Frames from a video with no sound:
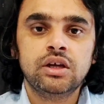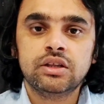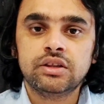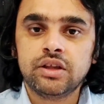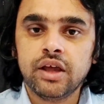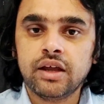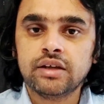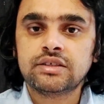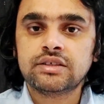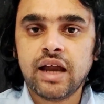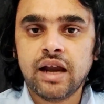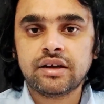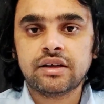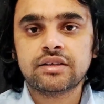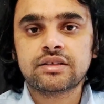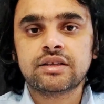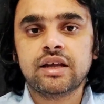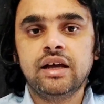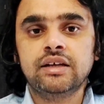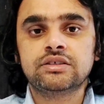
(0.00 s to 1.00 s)
their
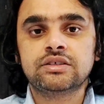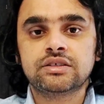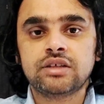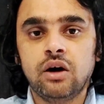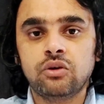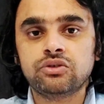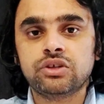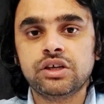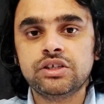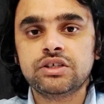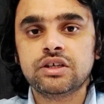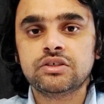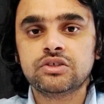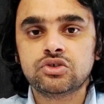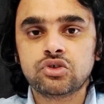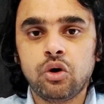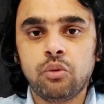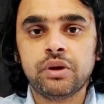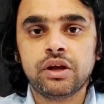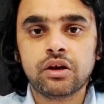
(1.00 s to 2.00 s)
status as South Asia's
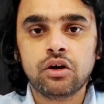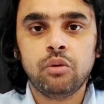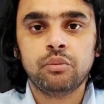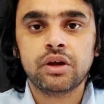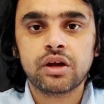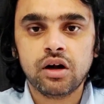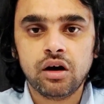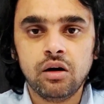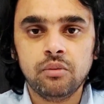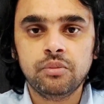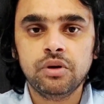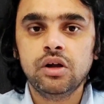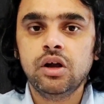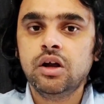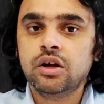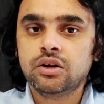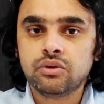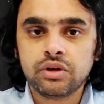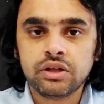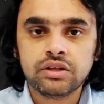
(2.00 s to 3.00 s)
top economic hub
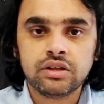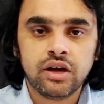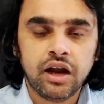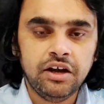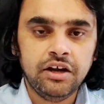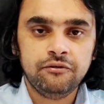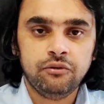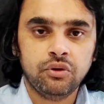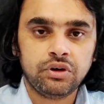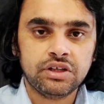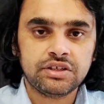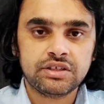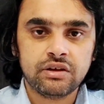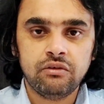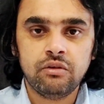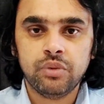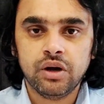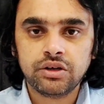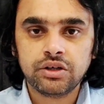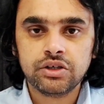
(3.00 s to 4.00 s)
during the
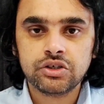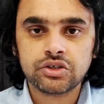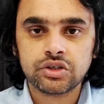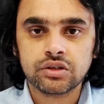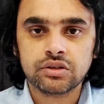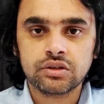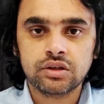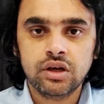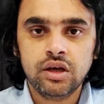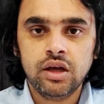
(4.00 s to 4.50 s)
1947 partition.